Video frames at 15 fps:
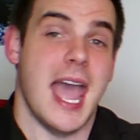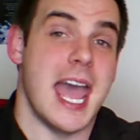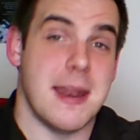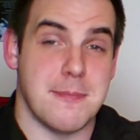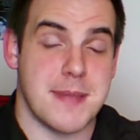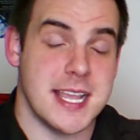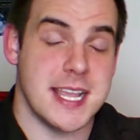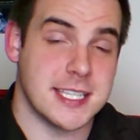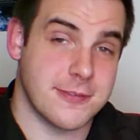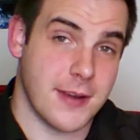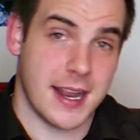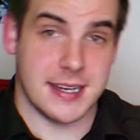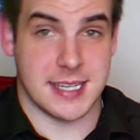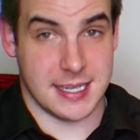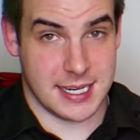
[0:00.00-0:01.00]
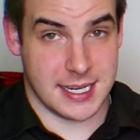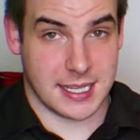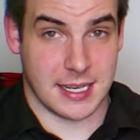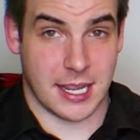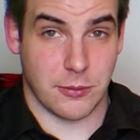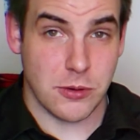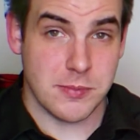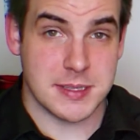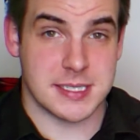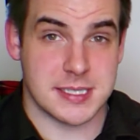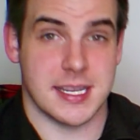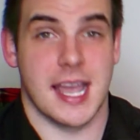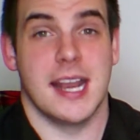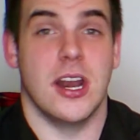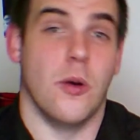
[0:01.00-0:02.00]
and Pete's friend Nikolai
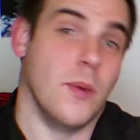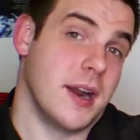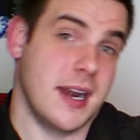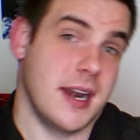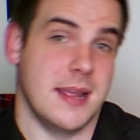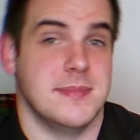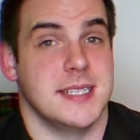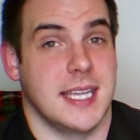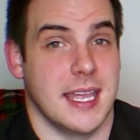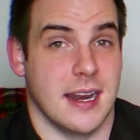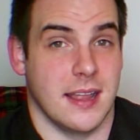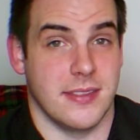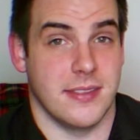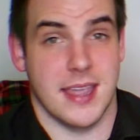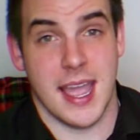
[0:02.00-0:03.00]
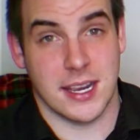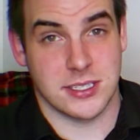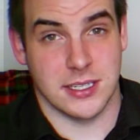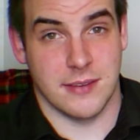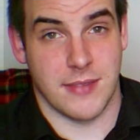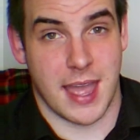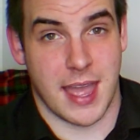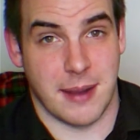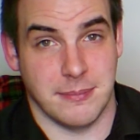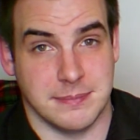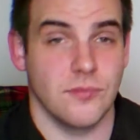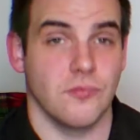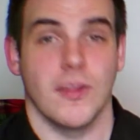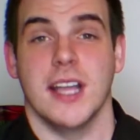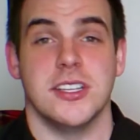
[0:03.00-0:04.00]
Rubinstein wanted him to get on the action of that.
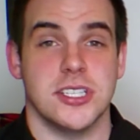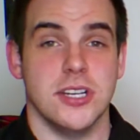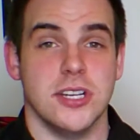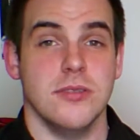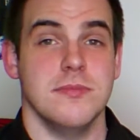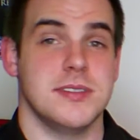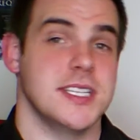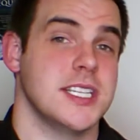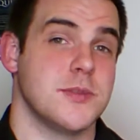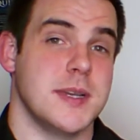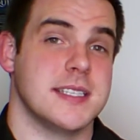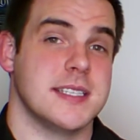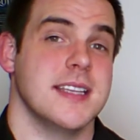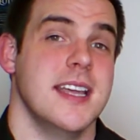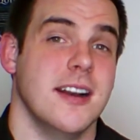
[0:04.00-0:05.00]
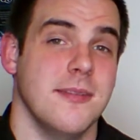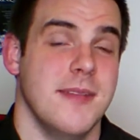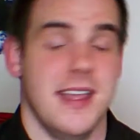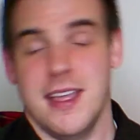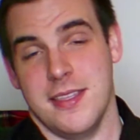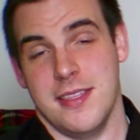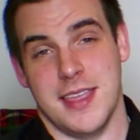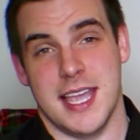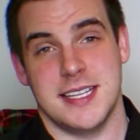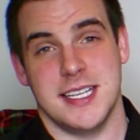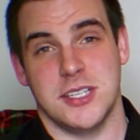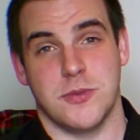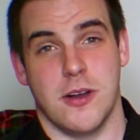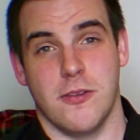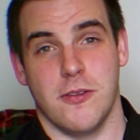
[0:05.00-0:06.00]
And so, 6 weeks later, the
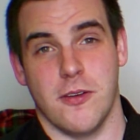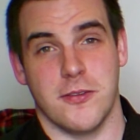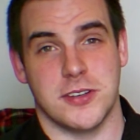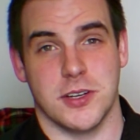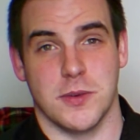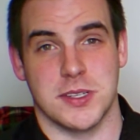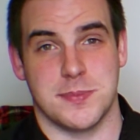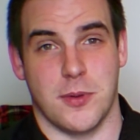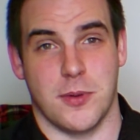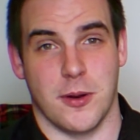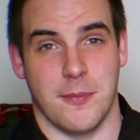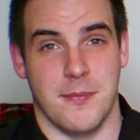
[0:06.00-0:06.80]
1812 Overture was born.